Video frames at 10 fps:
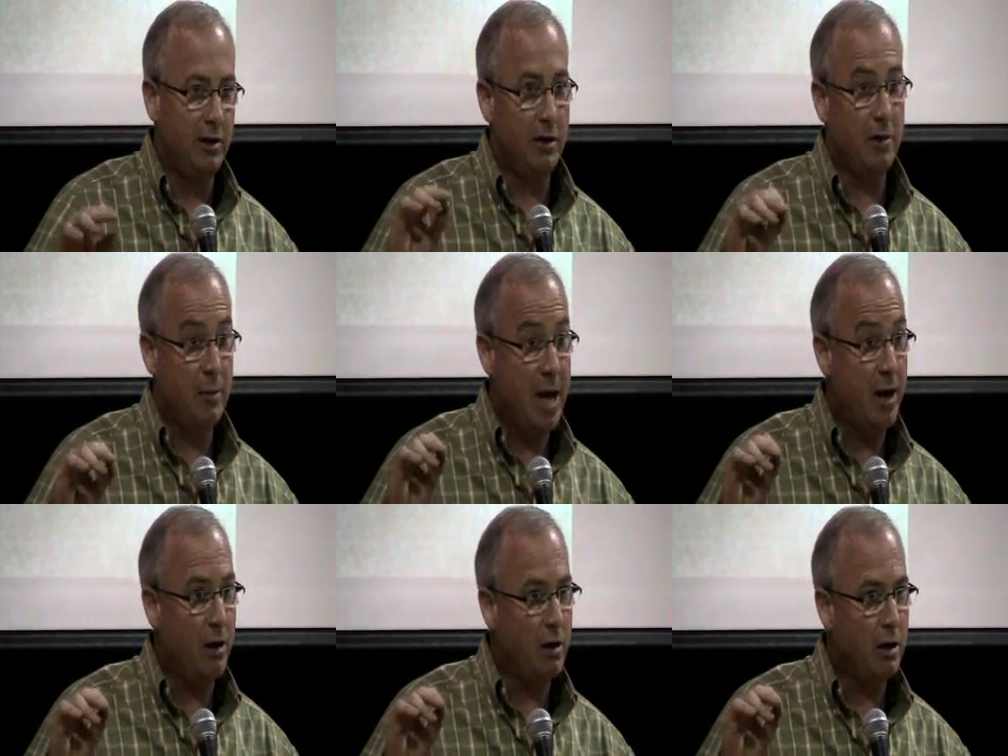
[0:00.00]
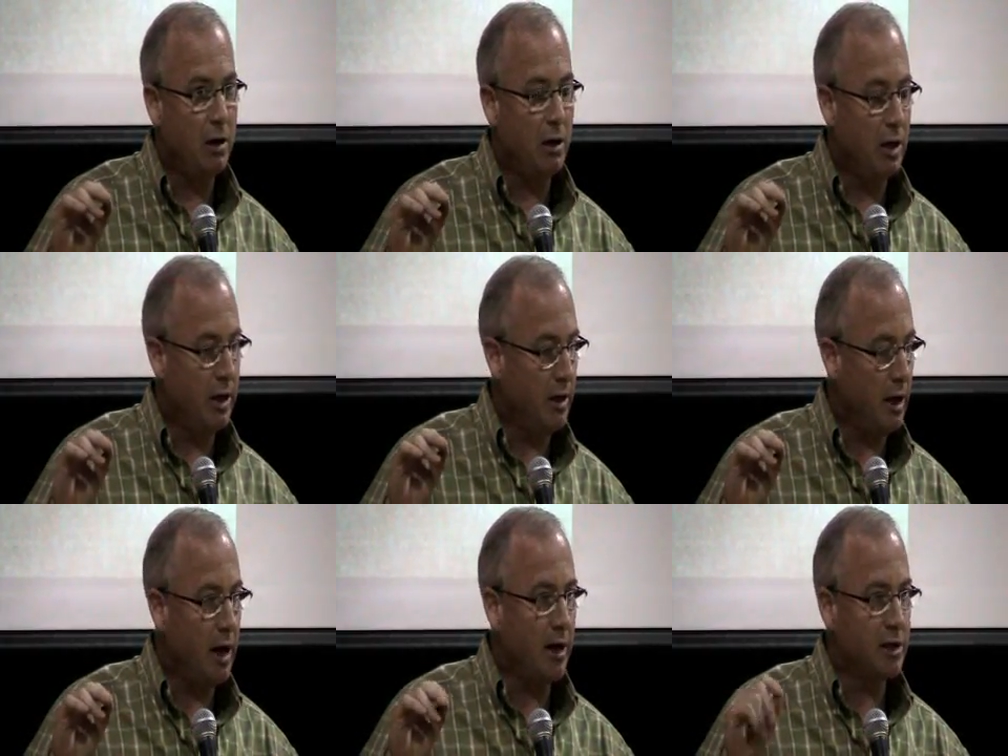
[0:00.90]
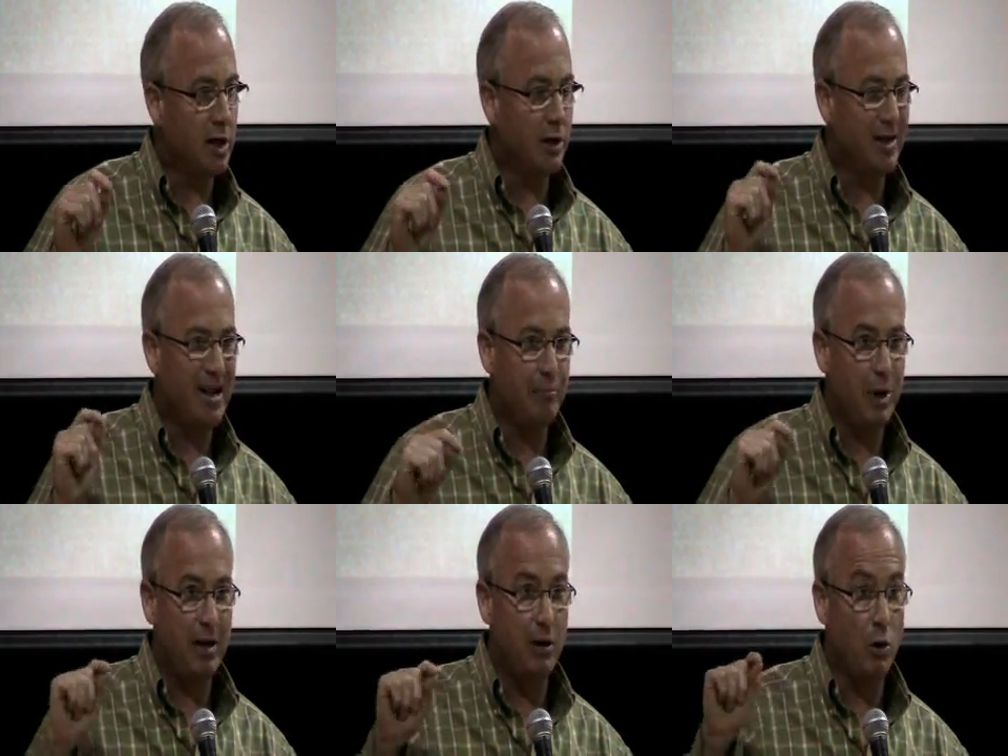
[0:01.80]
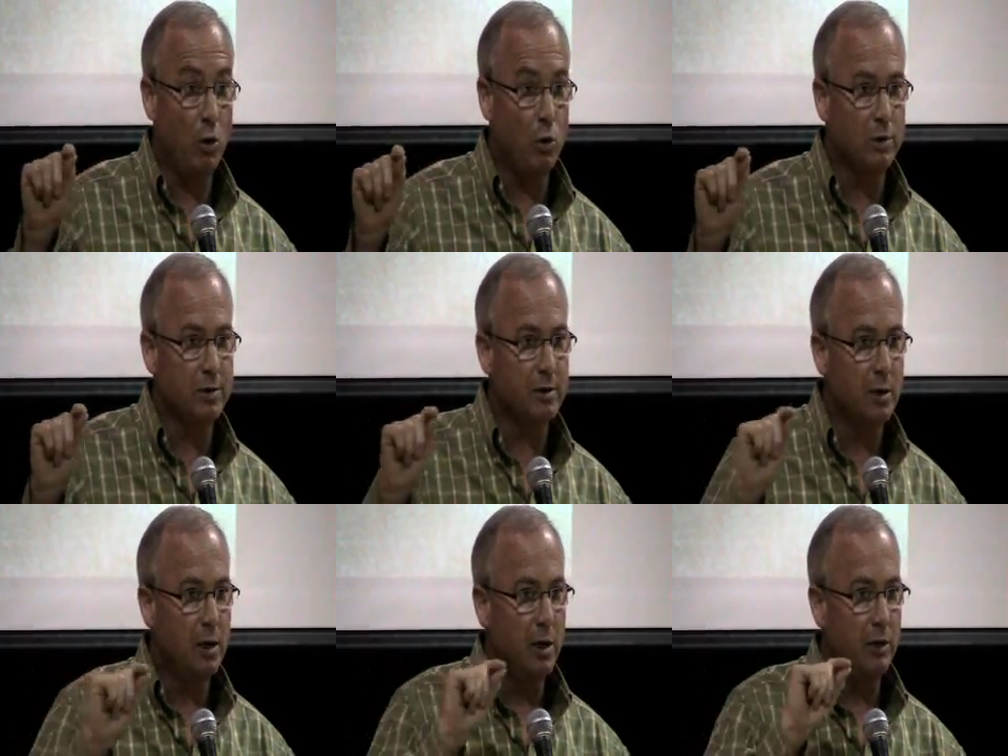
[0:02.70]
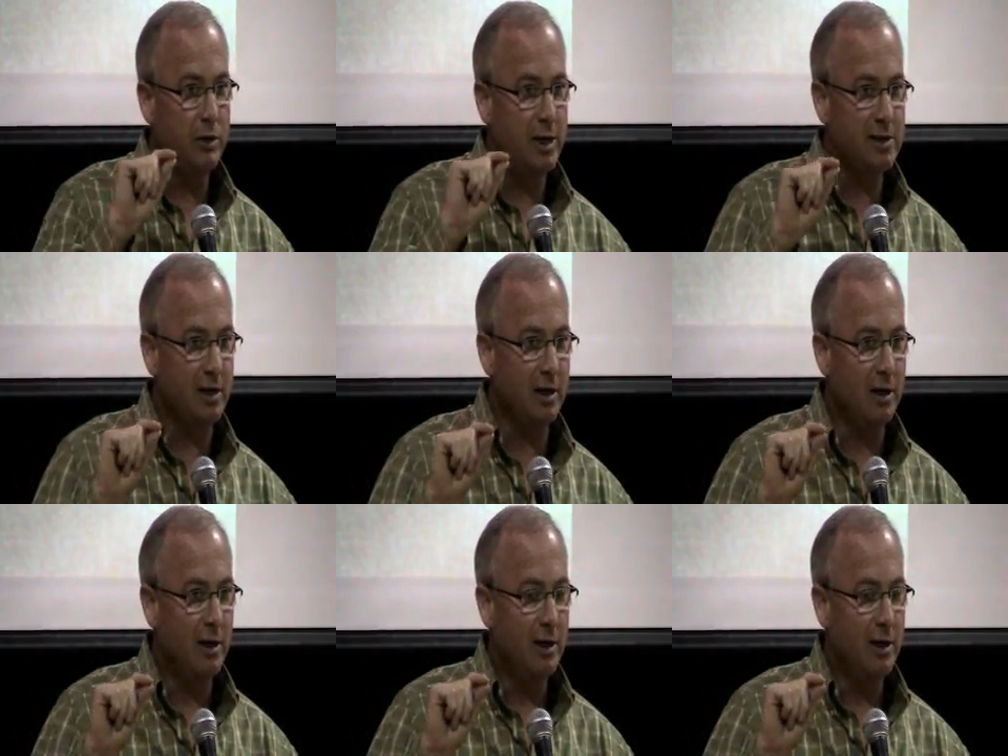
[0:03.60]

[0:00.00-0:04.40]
they ended up mad. And because I kept picking holes in their testing.